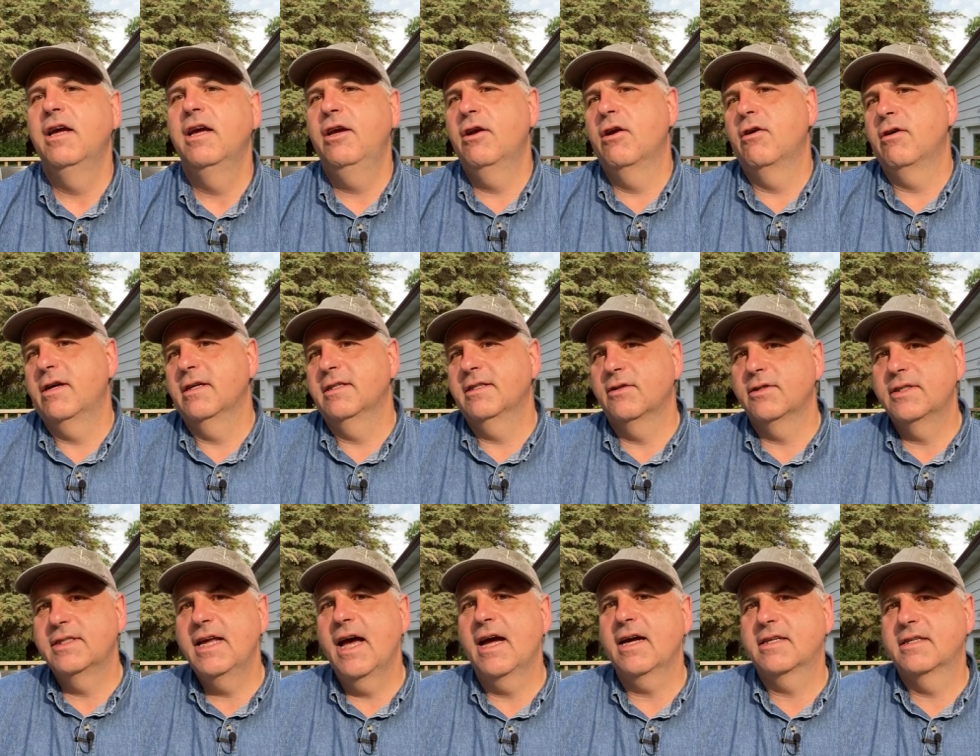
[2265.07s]
you know, because those
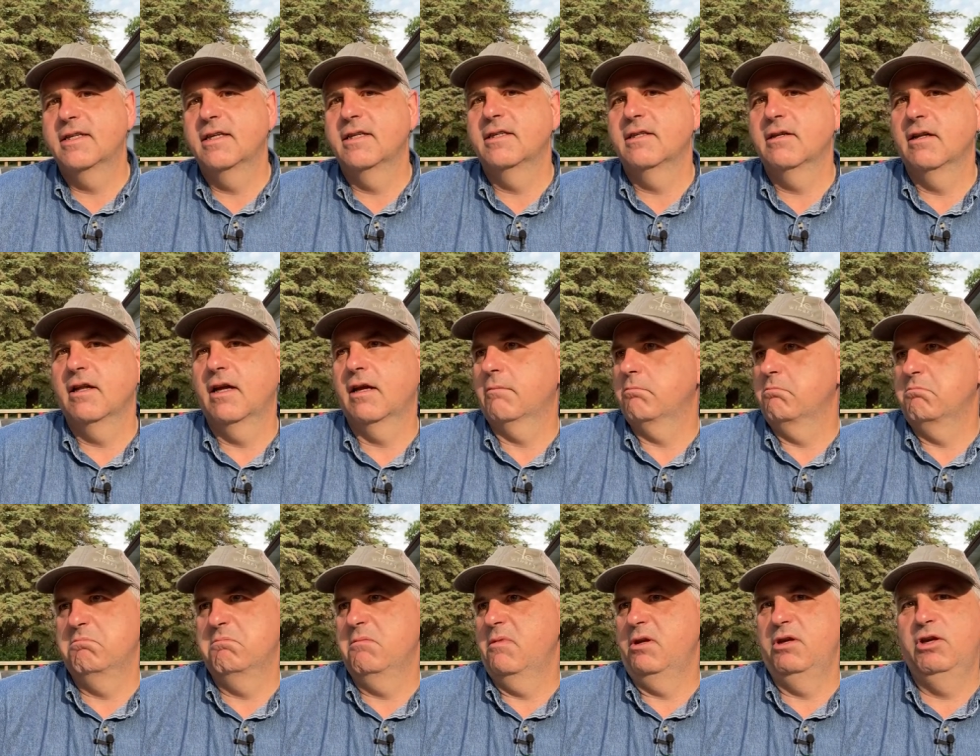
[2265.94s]
Texans, they're like,
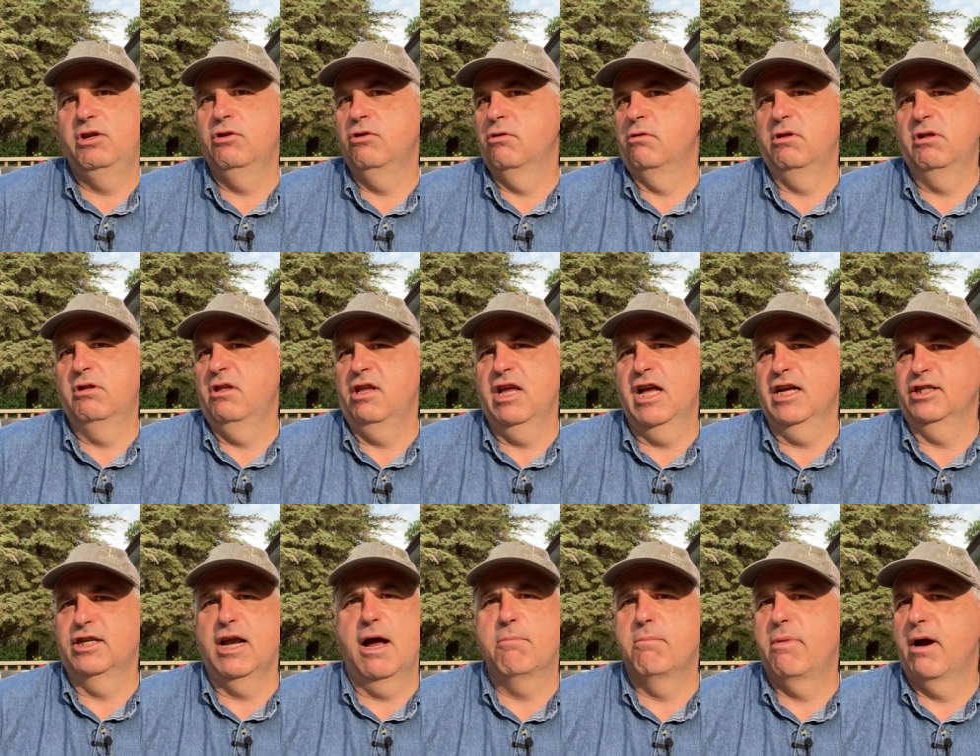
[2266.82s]

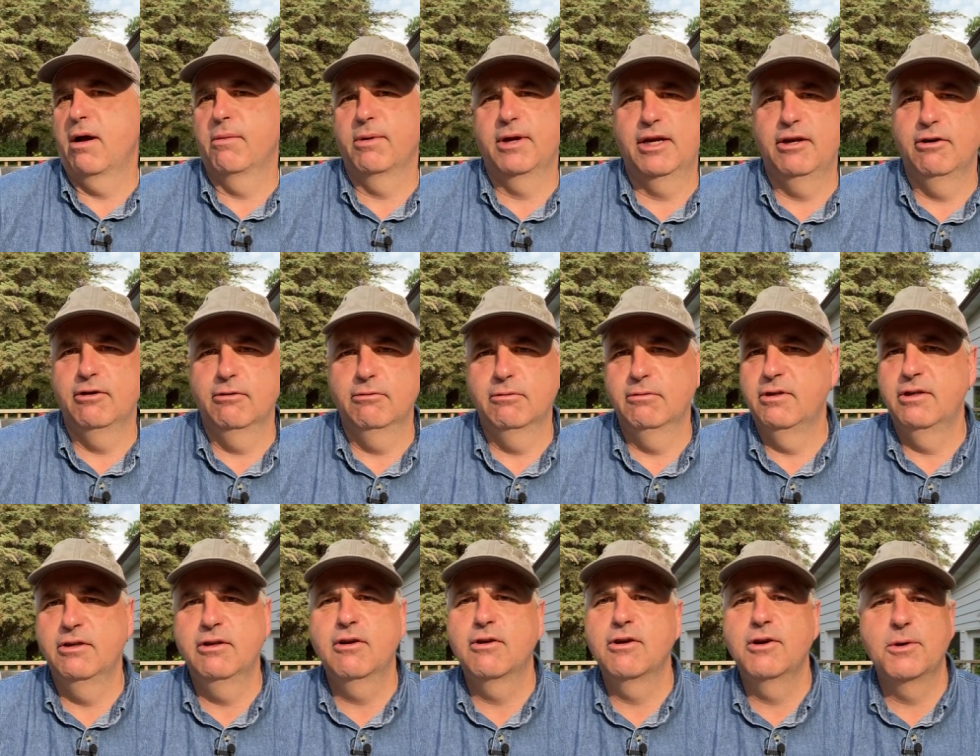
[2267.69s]
that's not barbecue.
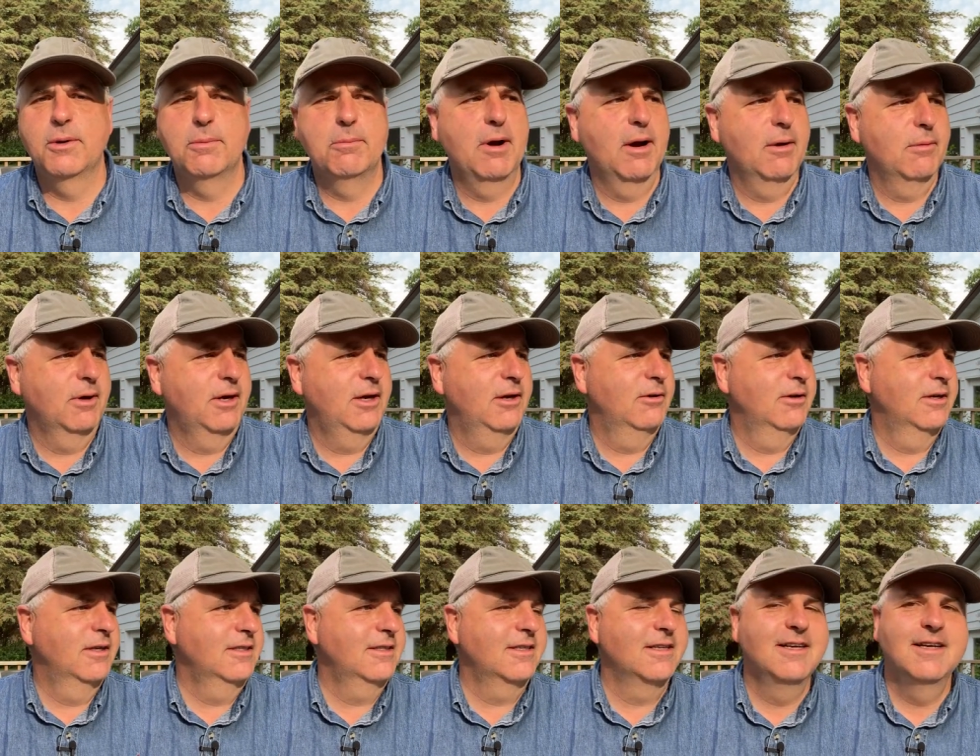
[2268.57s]
You don't know what barbecue
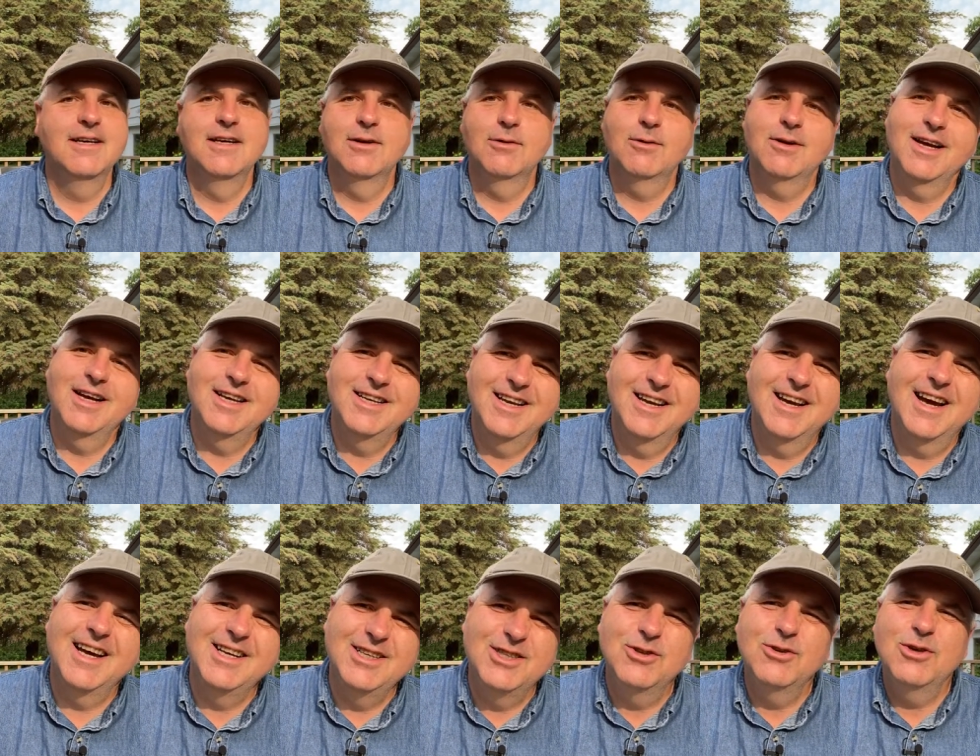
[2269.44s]
is. I
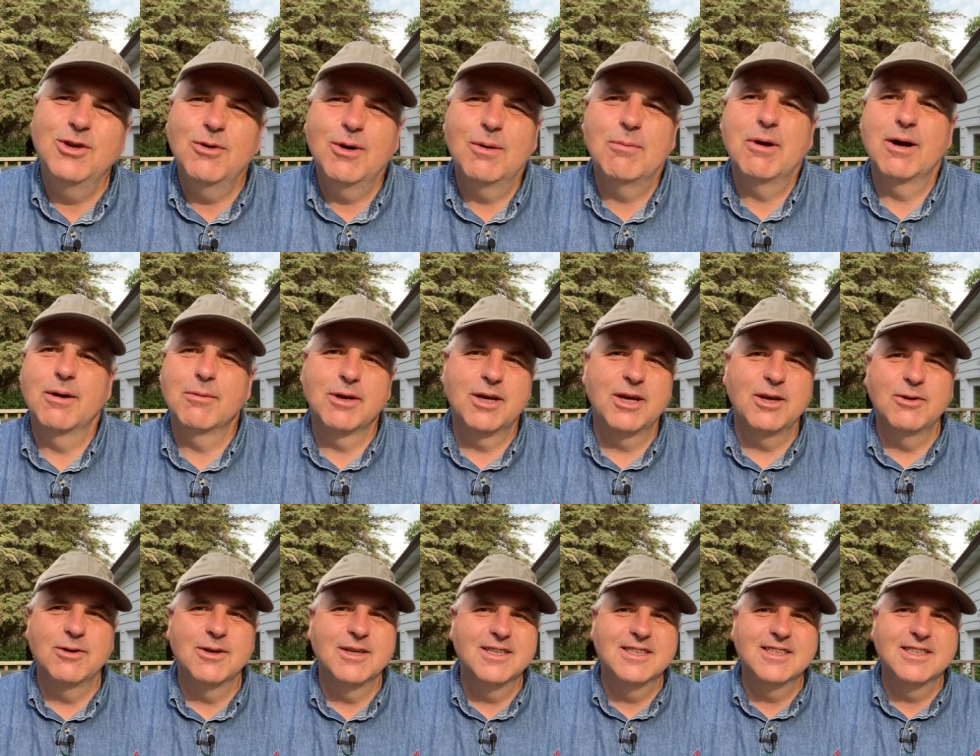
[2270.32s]
do know what
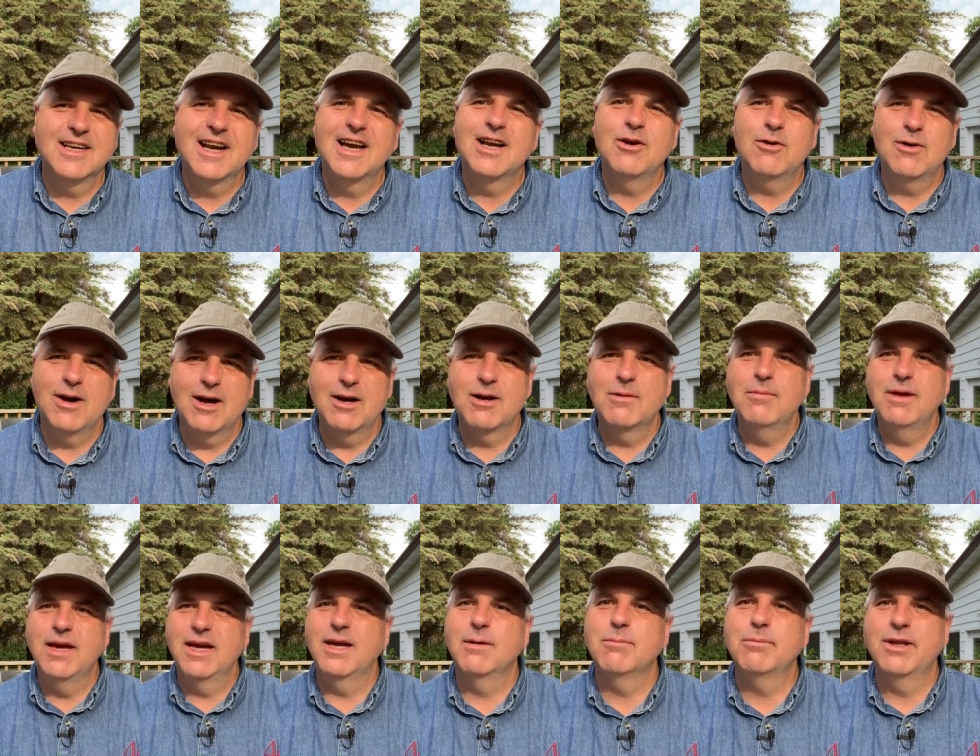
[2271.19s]
barbecue is, and I know how to
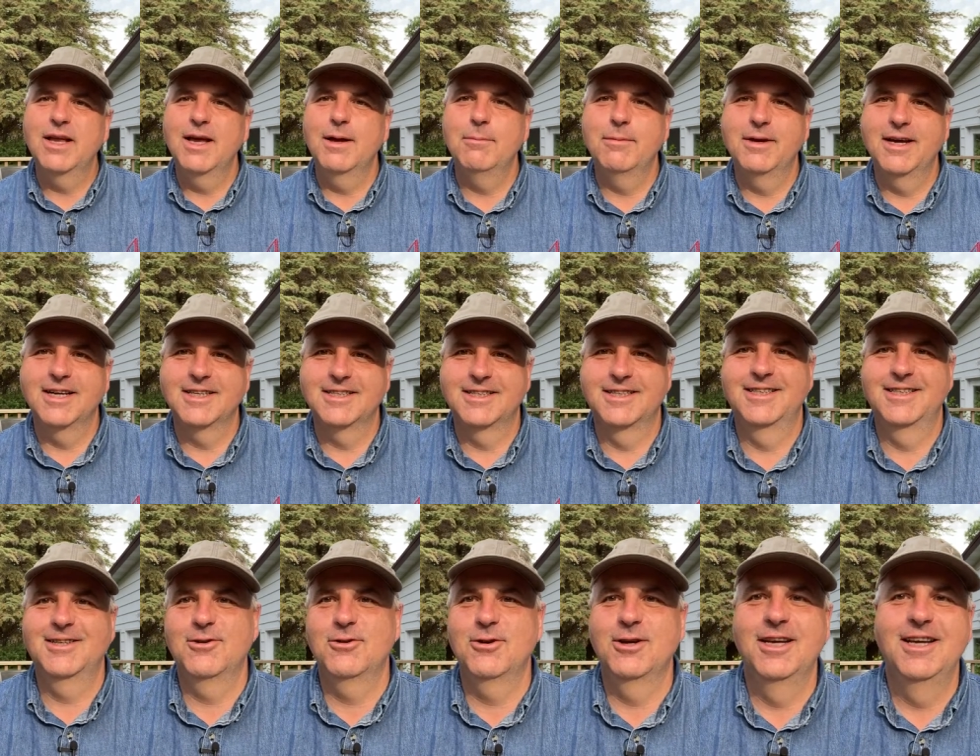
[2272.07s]
make it plant-based.
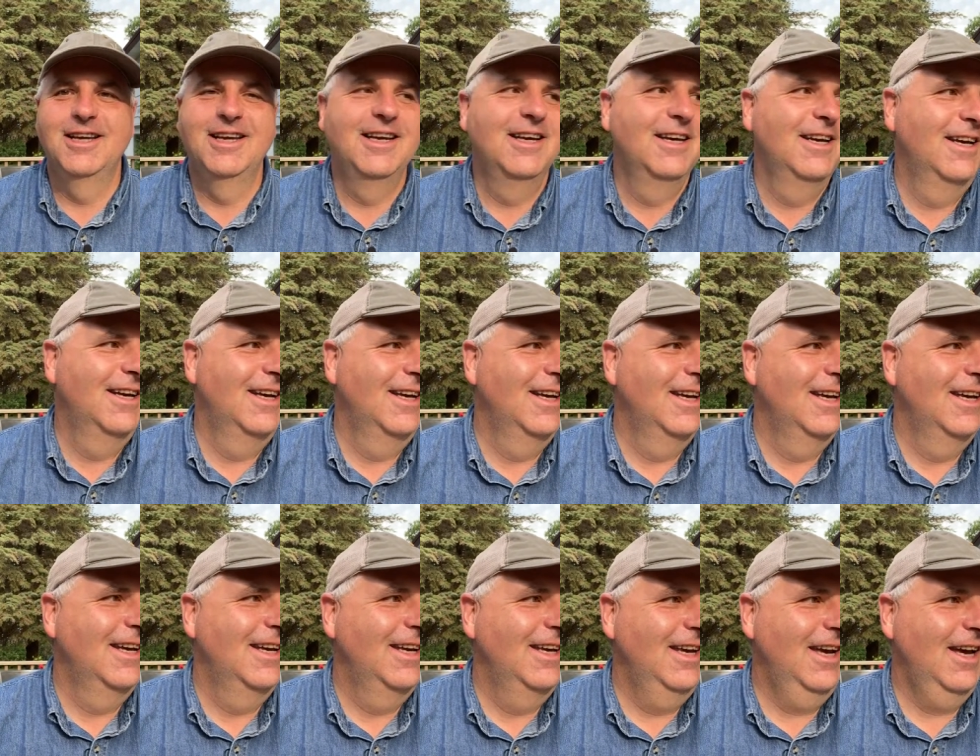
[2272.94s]
So he loved
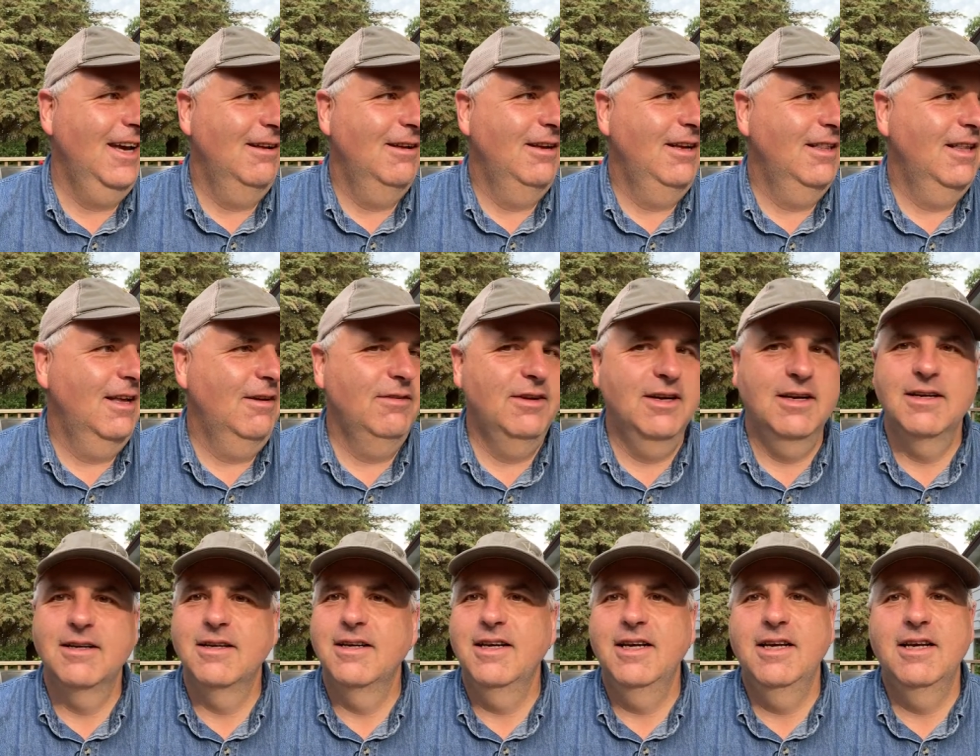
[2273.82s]
it. Yeah, he loved it.
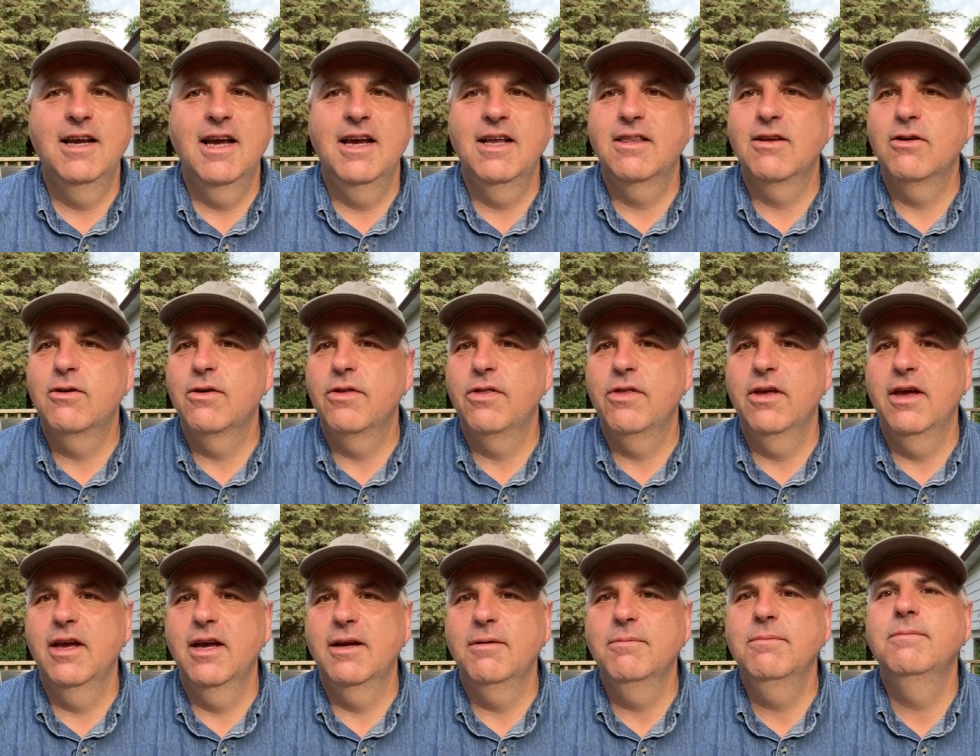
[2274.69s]
He ate the whole
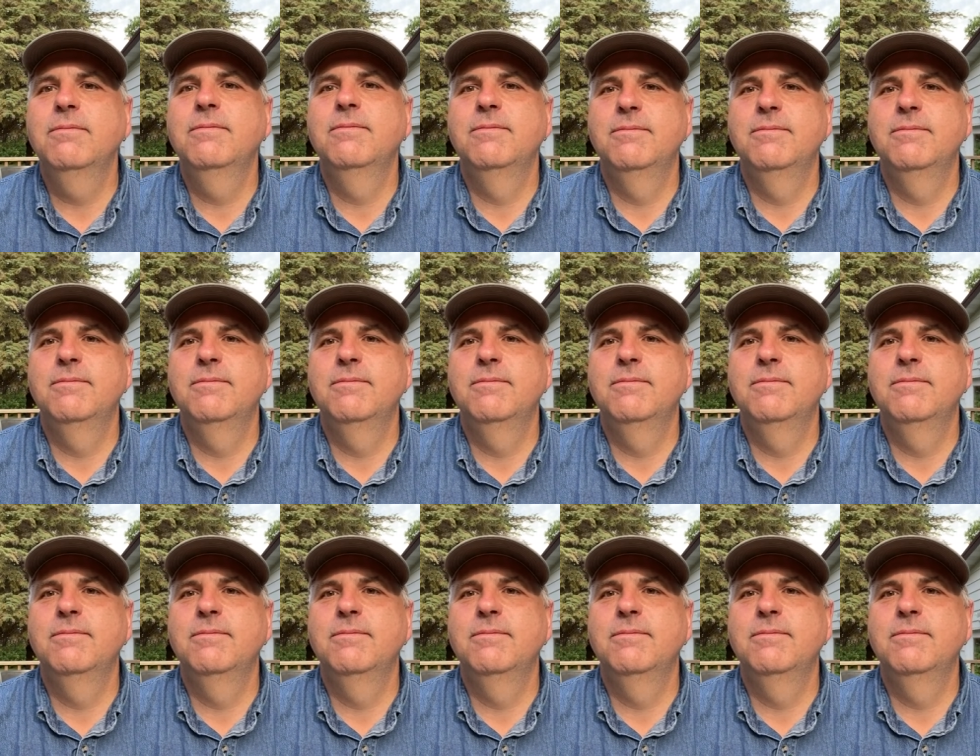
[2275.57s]
thing.